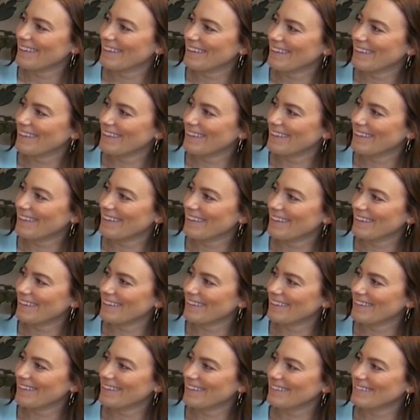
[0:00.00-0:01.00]

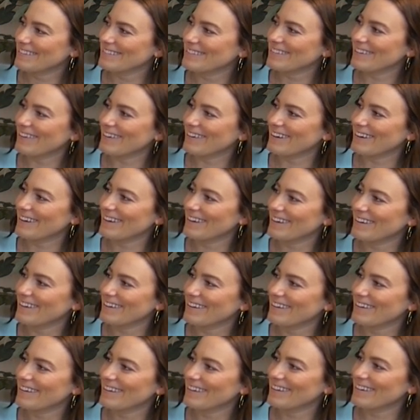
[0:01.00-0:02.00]

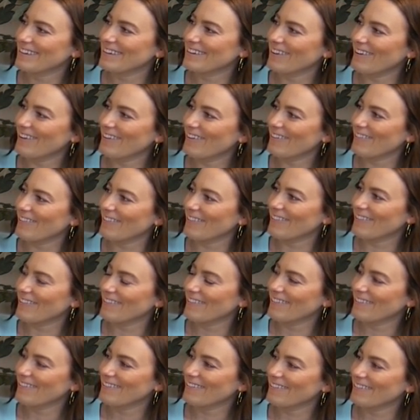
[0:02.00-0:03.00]

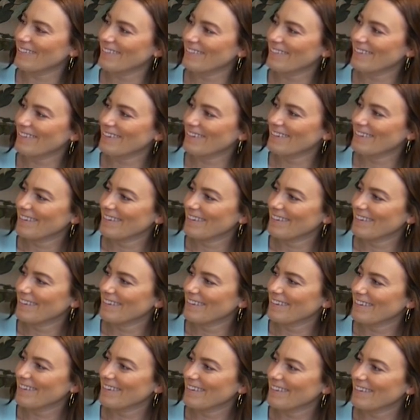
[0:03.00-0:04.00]

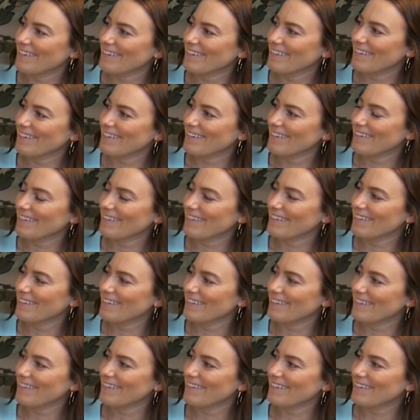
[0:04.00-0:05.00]

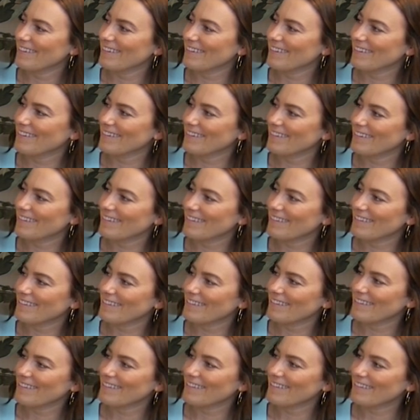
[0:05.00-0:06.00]

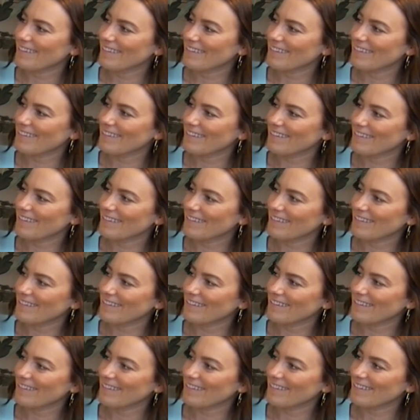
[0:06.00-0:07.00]

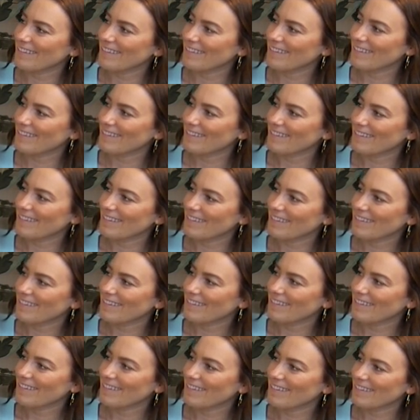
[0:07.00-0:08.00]
(not speaking)